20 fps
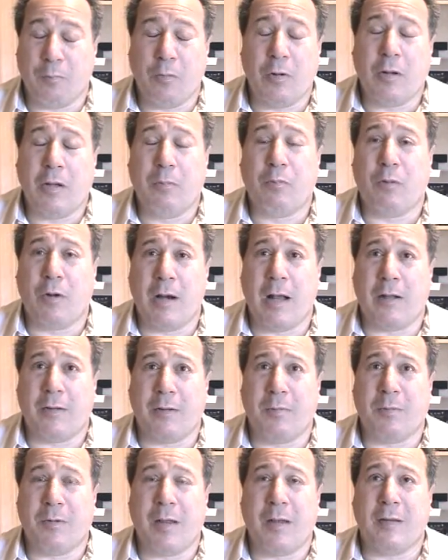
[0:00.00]
really brought out
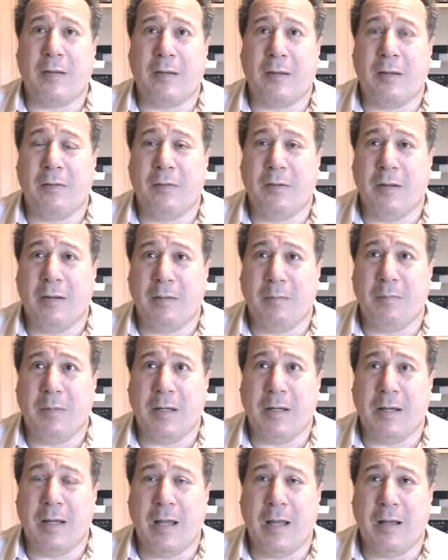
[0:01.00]
some sensitivity in
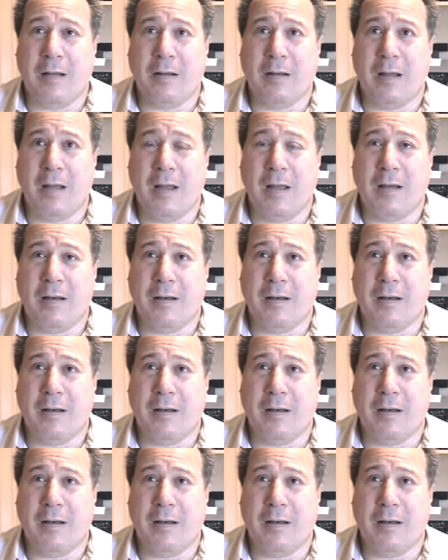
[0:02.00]
me, and